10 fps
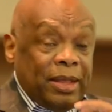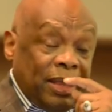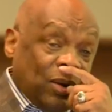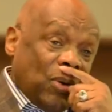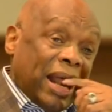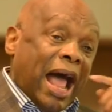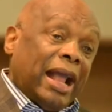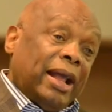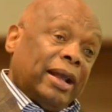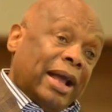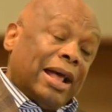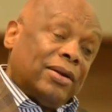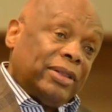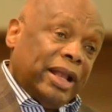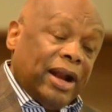that when I got
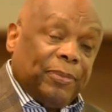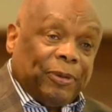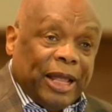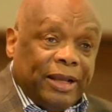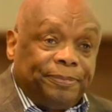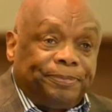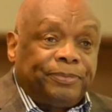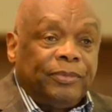on the airplane